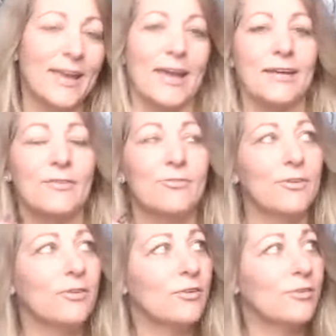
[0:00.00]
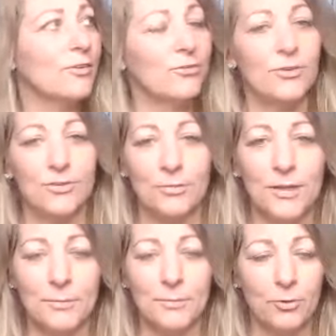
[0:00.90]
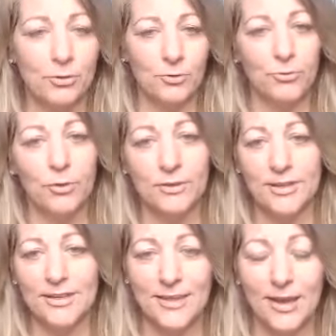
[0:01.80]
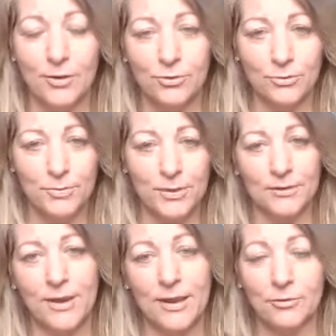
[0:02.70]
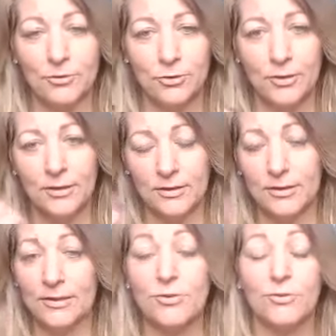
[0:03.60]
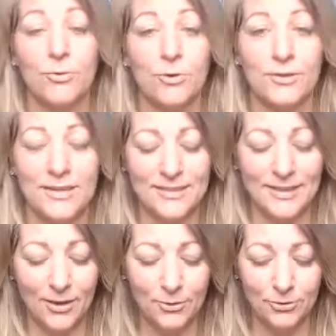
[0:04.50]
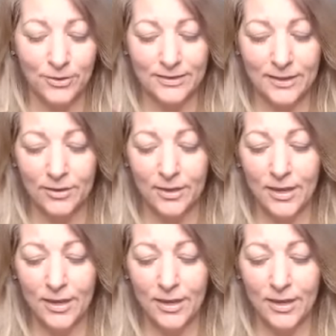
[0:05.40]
And it feels as if there's something about the 14th house and being around in your 14th house right now.